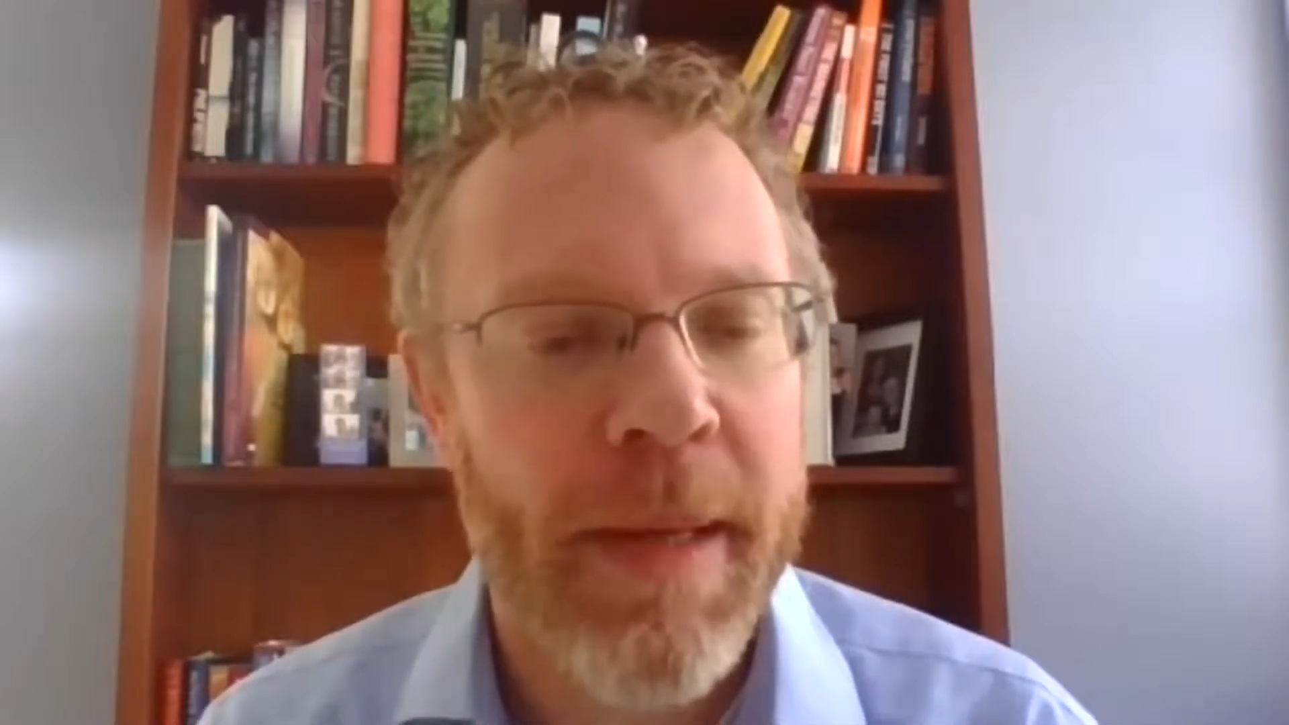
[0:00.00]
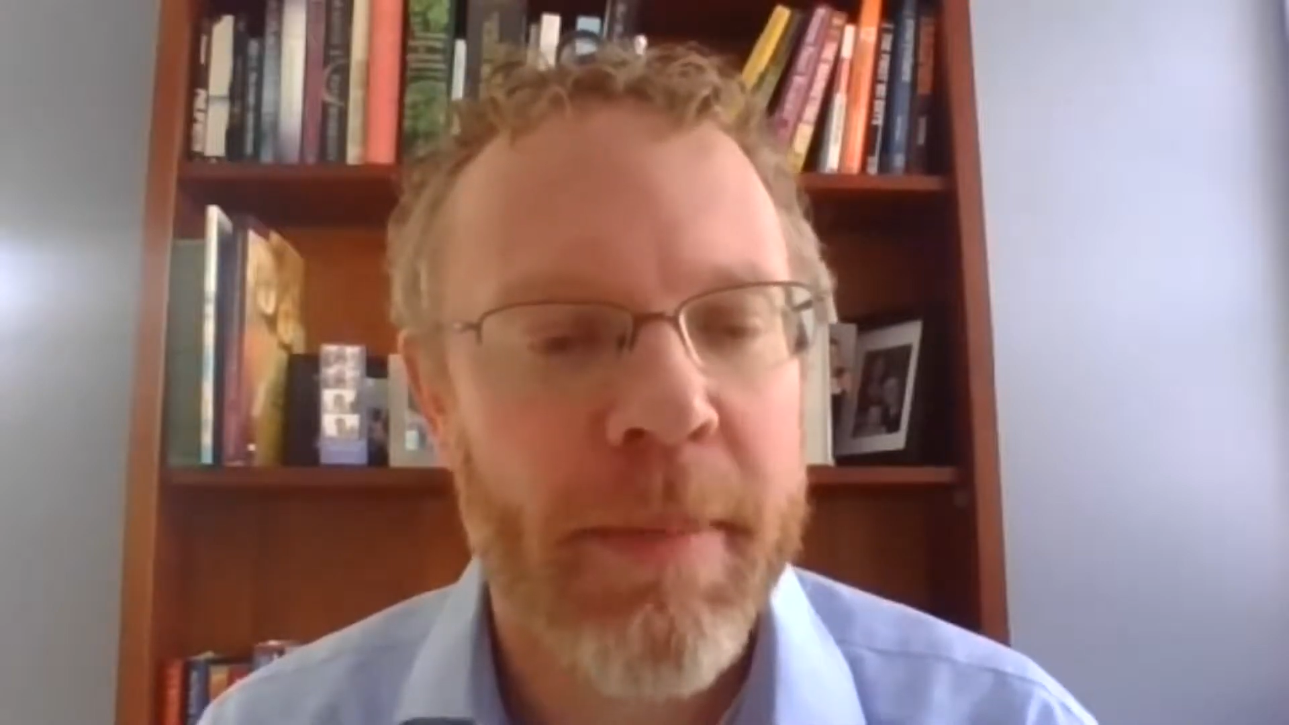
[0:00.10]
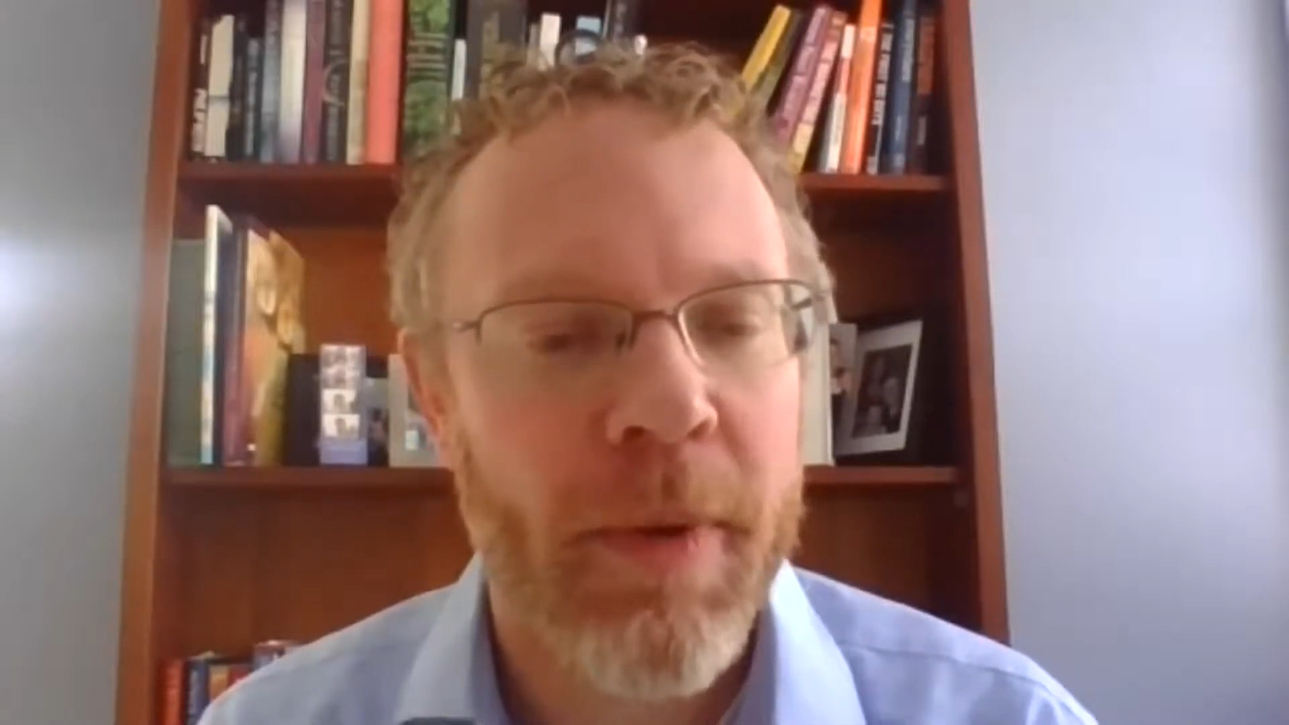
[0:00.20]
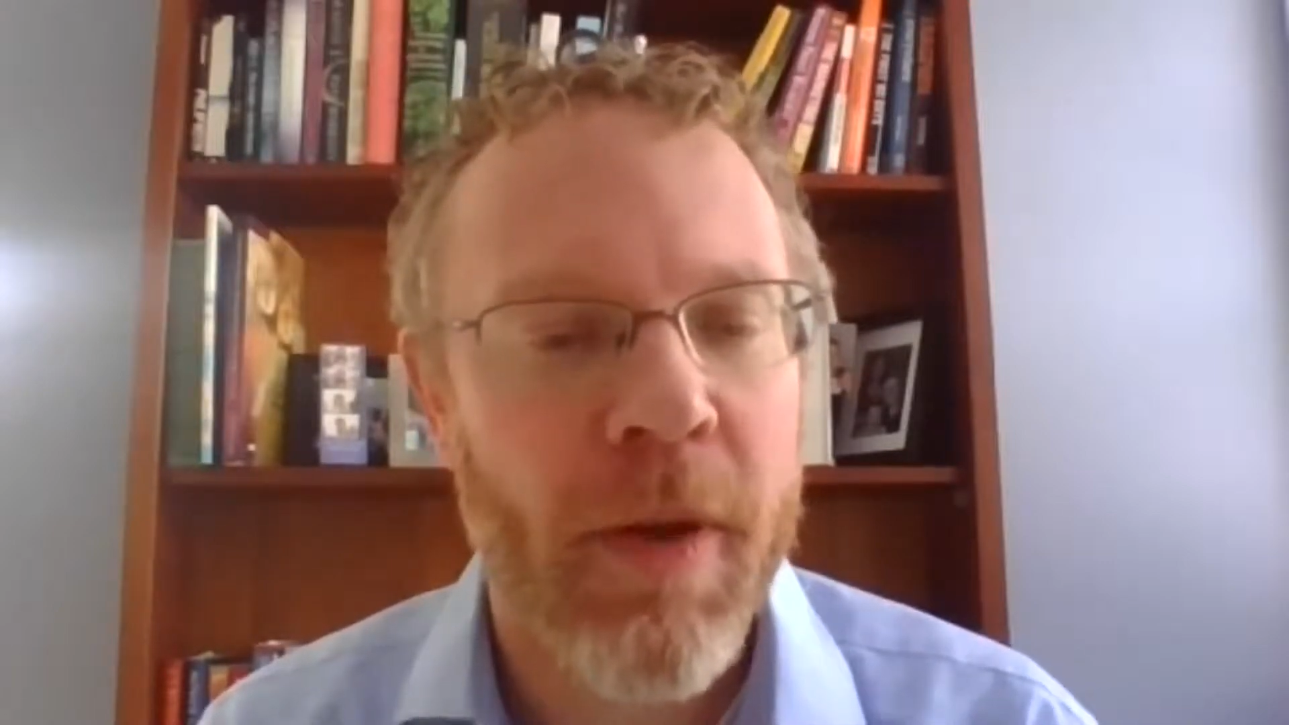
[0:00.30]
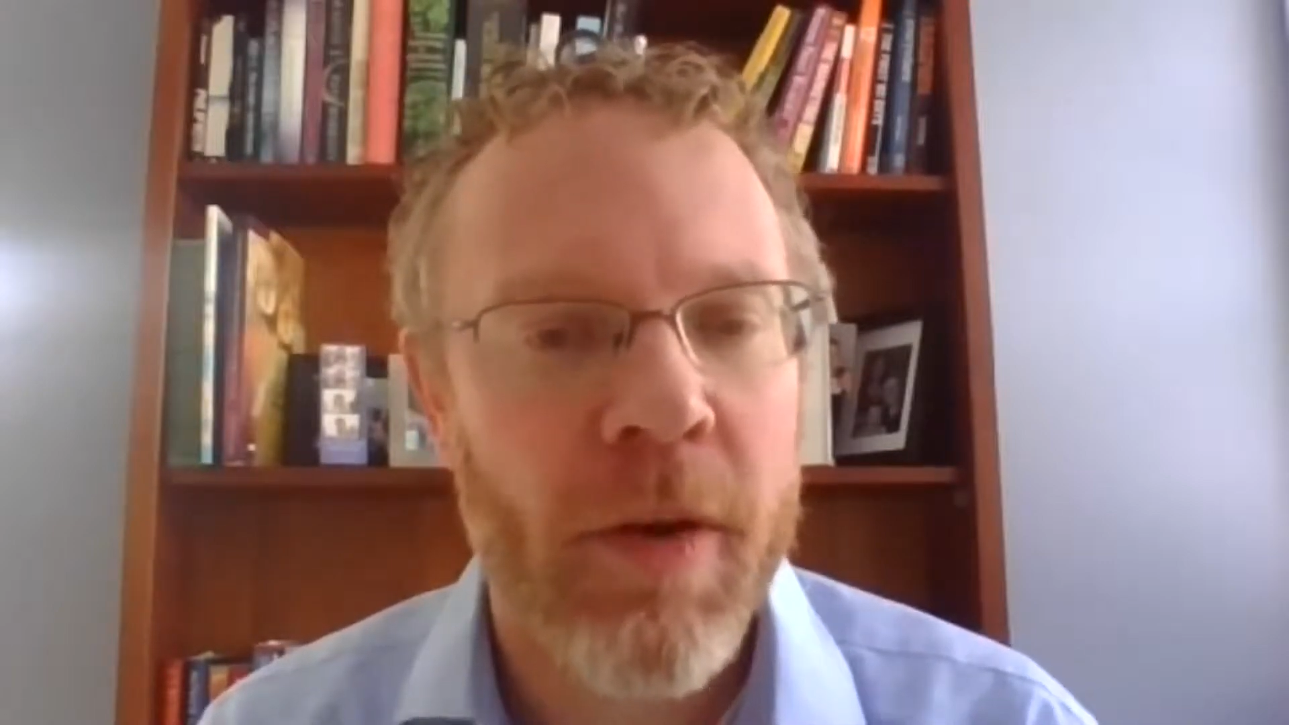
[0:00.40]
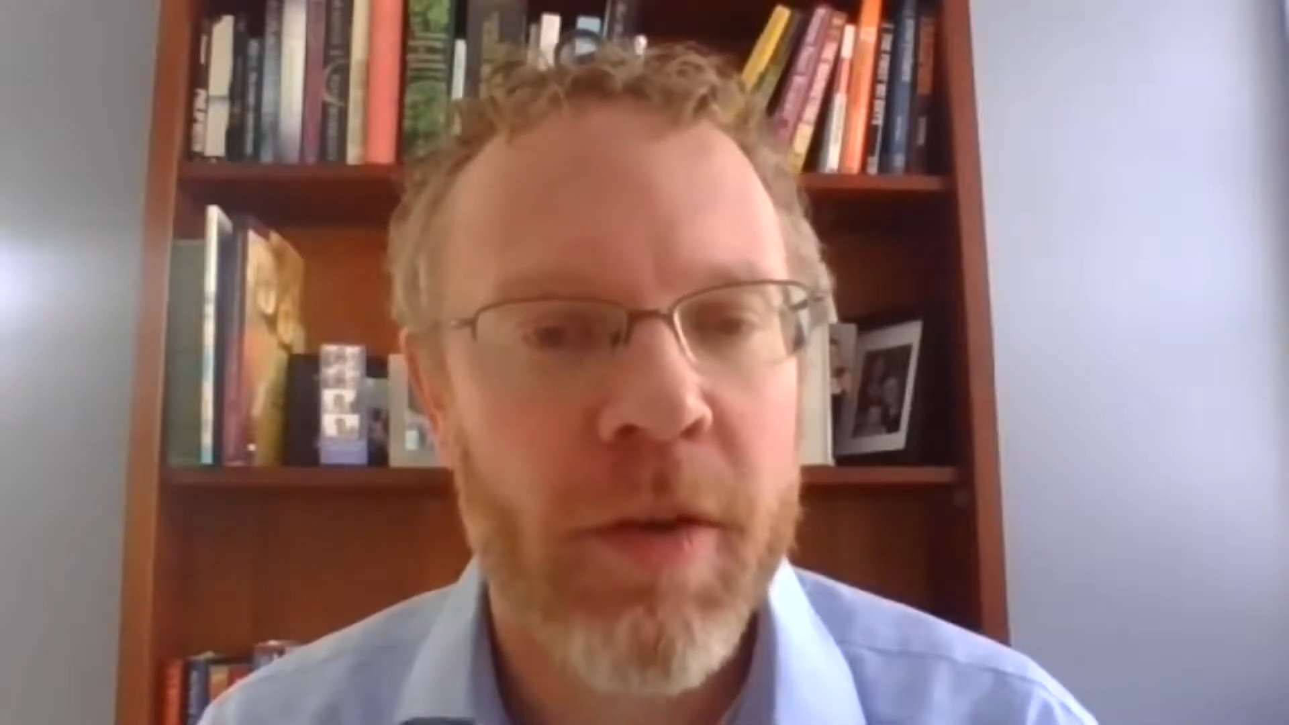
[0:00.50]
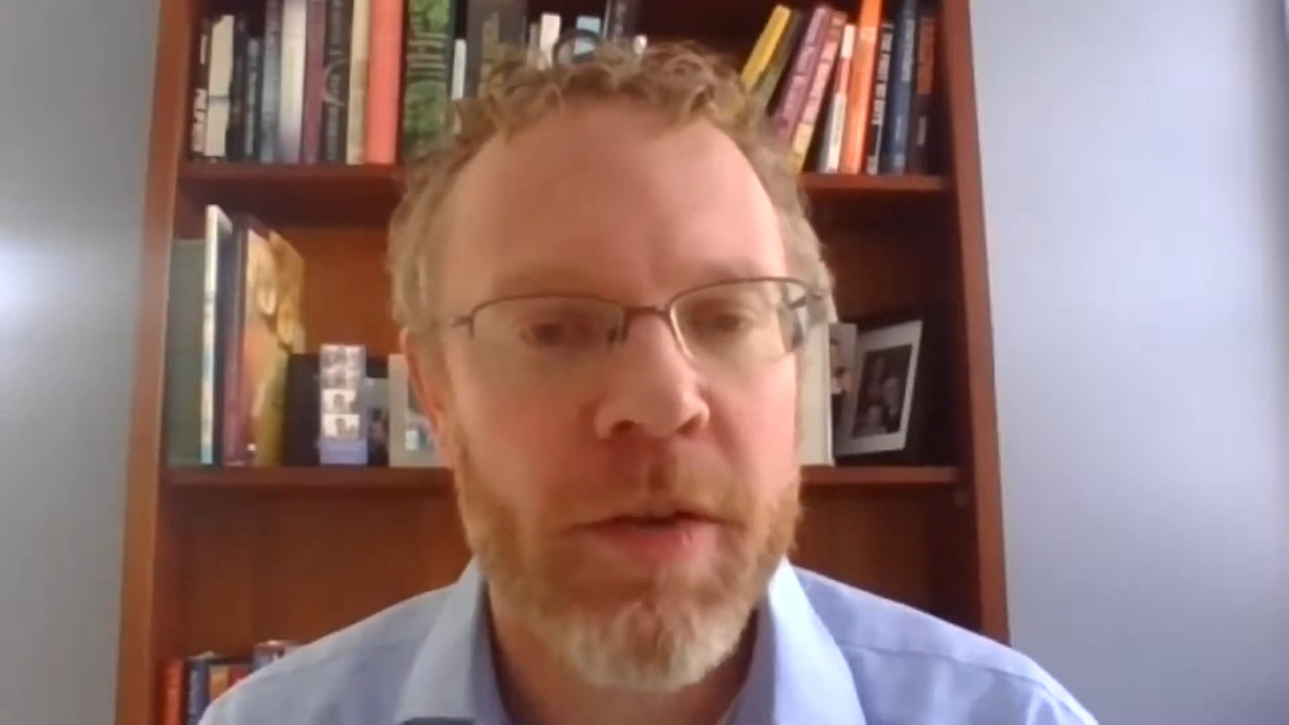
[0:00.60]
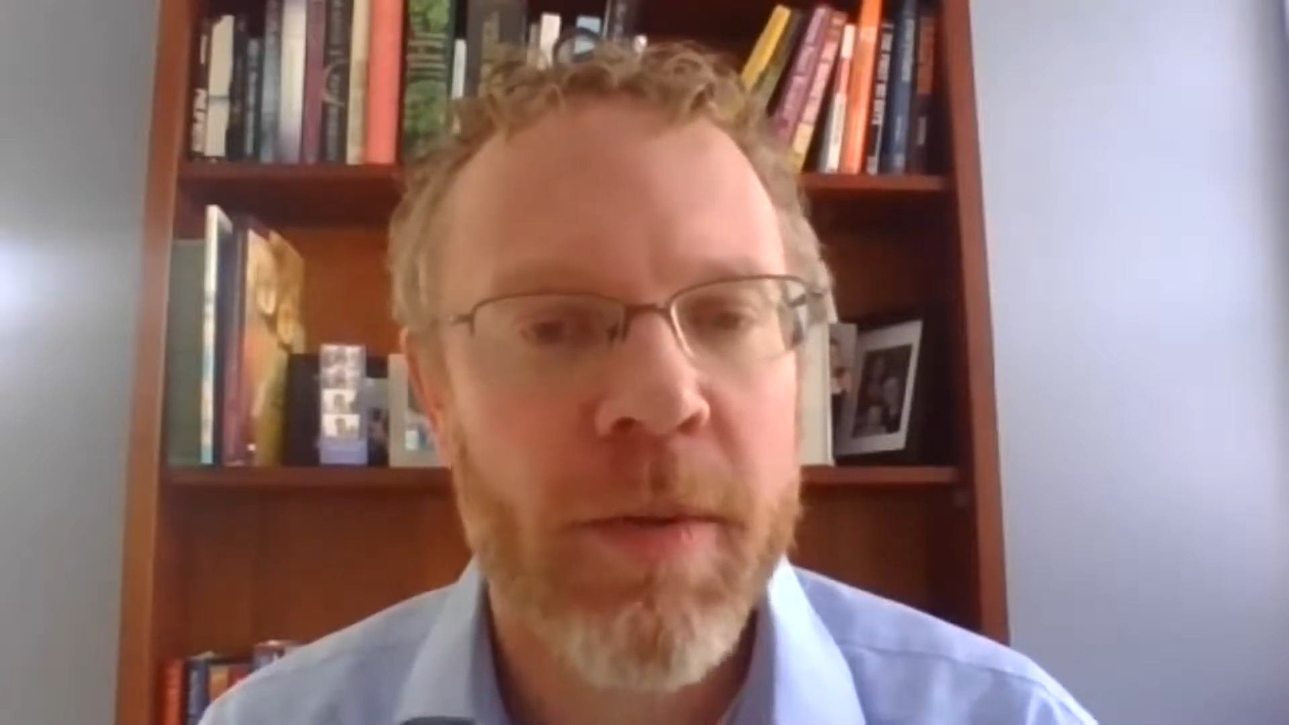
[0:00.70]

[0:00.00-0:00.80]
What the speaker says: people aren't